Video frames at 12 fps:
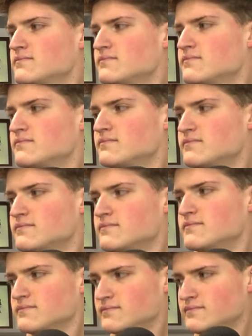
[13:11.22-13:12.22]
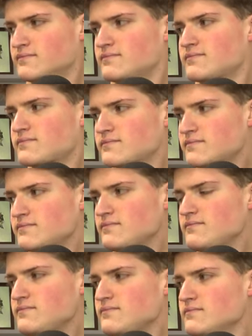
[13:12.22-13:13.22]

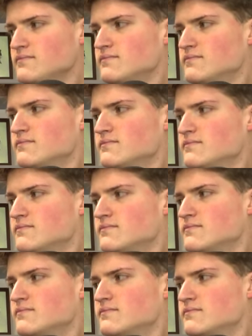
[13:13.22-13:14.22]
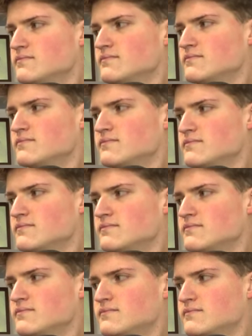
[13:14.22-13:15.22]

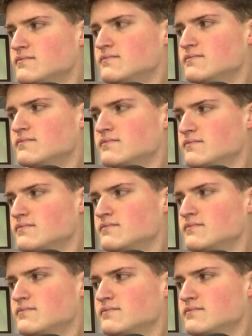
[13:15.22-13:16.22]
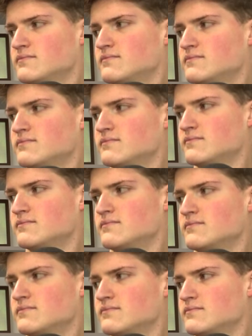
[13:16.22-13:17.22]

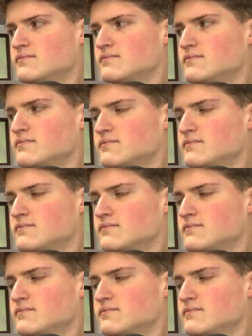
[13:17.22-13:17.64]
This person isn't speaking.